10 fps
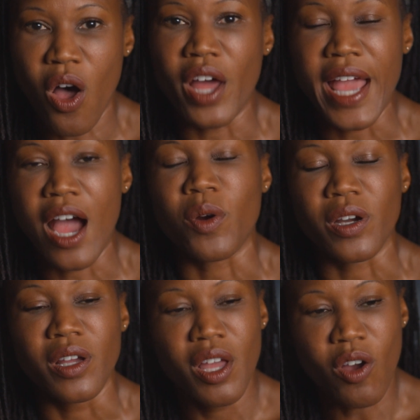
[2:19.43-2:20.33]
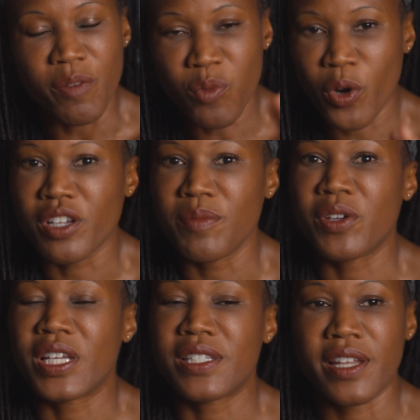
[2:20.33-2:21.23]
on poor
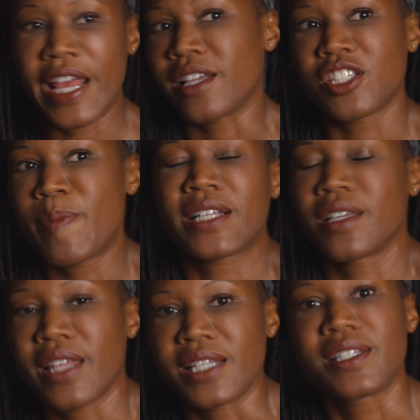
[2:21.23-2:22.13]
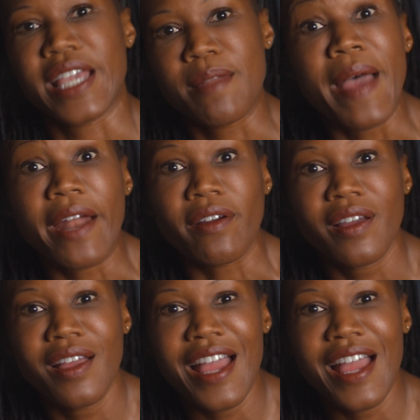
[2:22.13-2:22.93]
communities and expecting things to get better?